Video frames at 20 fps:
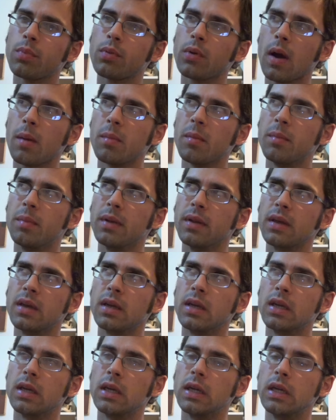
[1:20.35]

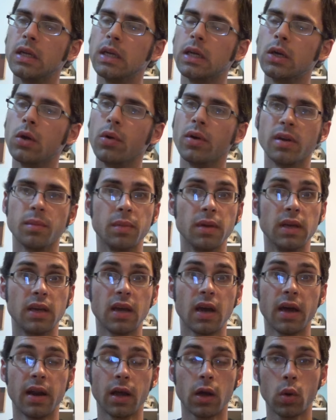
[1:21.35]
probably going to be
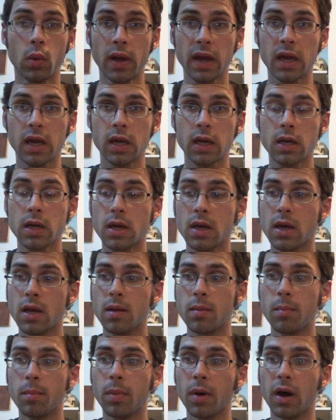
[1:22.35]
kind of quick,
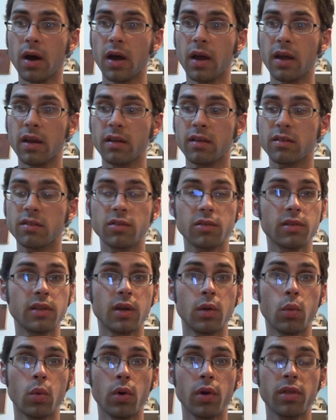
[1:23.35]
but
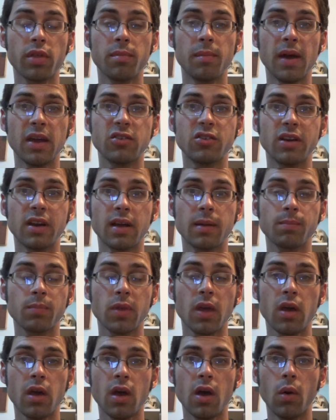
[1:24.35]
certainly worth mentioning.
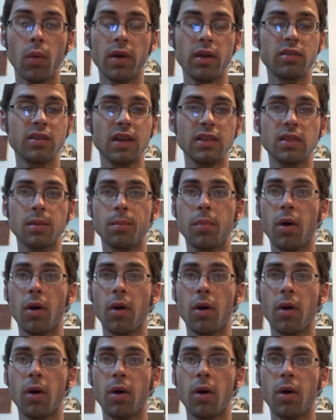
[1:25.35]
When I was at the